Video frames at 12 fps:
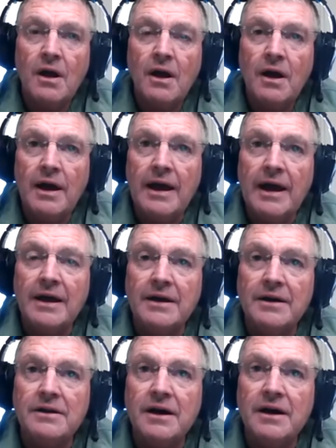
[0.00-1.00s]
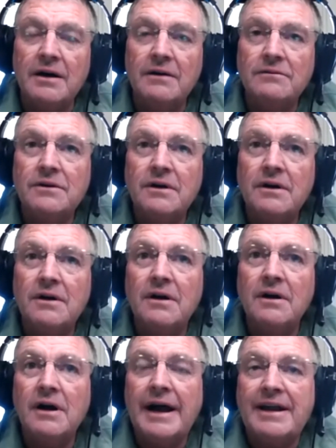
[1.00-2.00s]
and
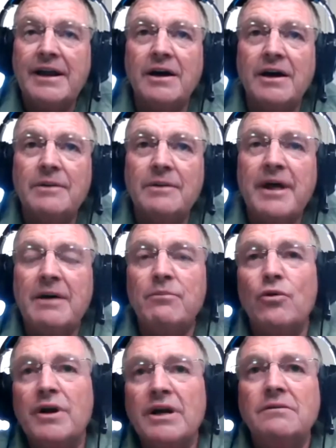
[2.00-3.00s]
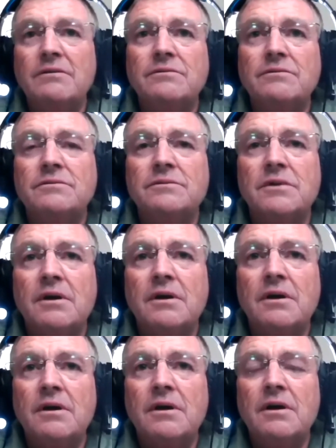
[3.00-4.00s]
I got up that morning,
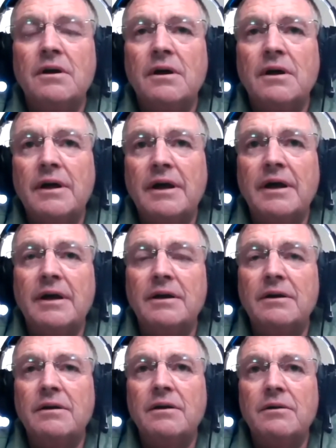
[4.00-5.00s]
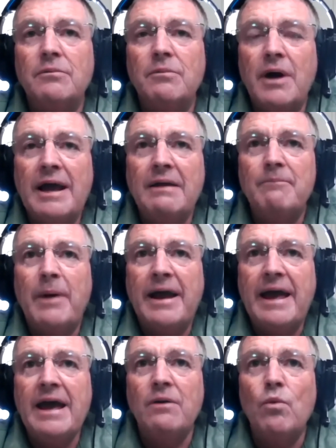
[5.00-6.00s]
and my
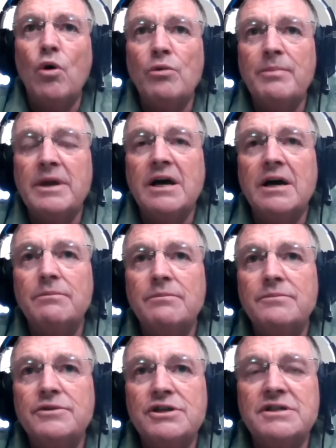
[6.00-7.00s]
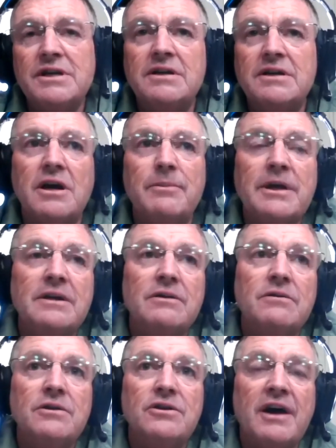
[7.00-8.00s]
aunt woke me up. She said, "Come
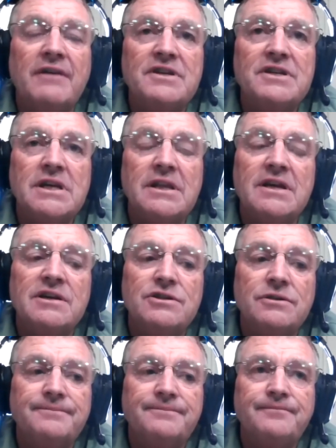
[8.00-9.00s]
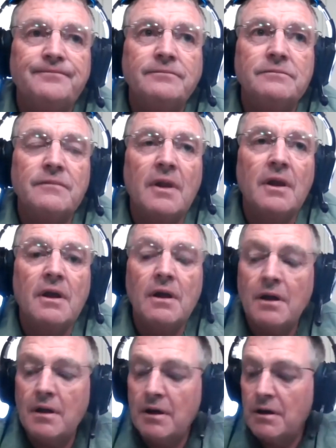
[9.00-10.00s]
in, you have to see this."
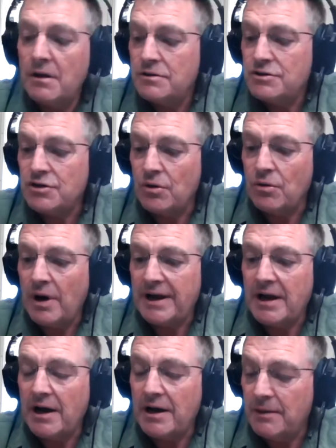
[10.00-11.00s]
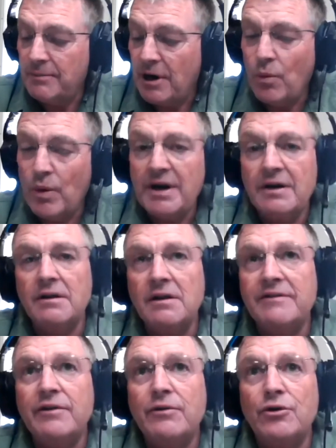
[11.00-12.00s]
So I got up and I went into the
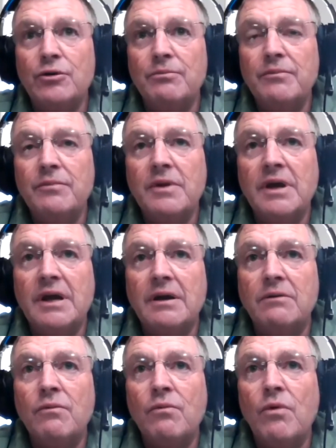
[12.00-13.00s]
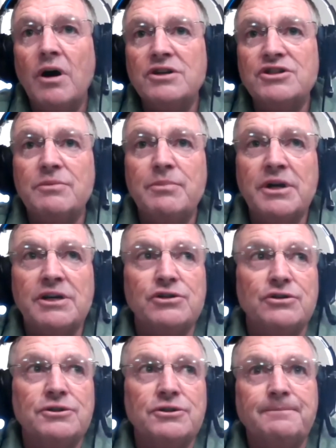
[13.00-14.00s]
living room and watched the pictures.